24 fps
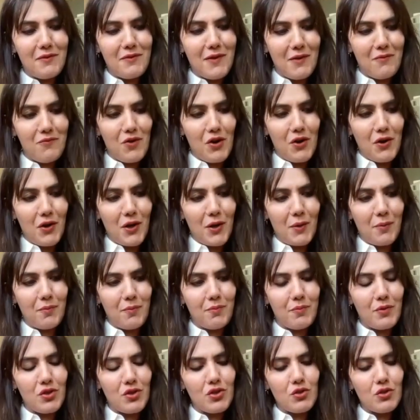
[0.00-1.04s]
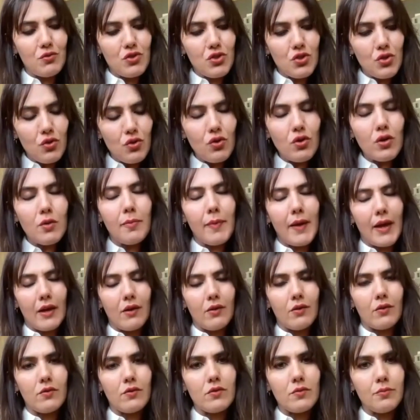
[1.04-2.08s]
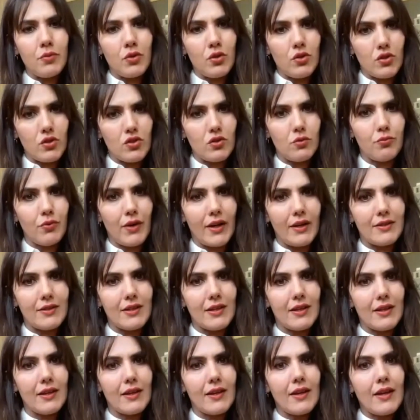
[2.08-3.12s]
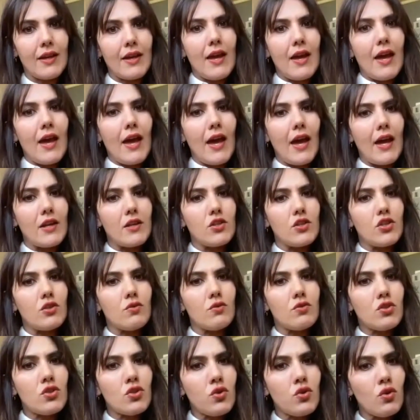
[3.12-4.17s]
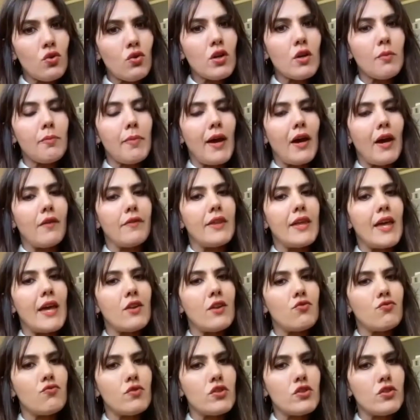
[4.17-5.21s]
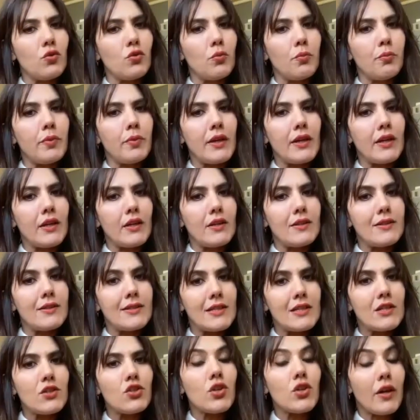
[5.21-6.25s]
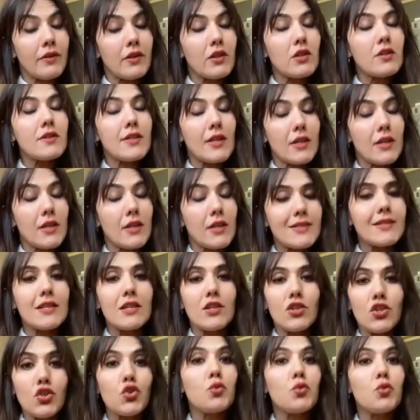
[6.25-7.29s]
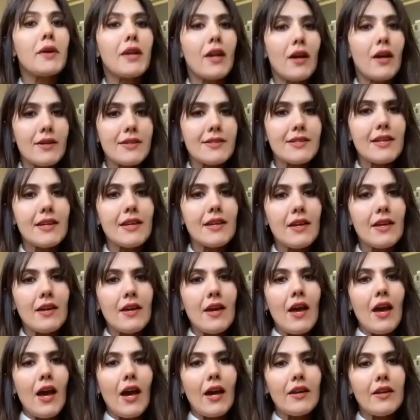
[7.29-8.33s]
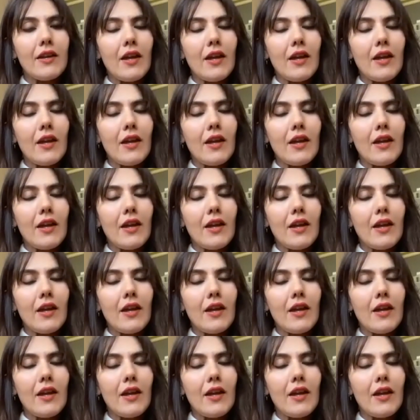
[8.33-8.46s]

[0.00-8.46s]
I'm wrong, but you talk about personal branding, and you talk about the end result being, I think you say it's dehumanizing. And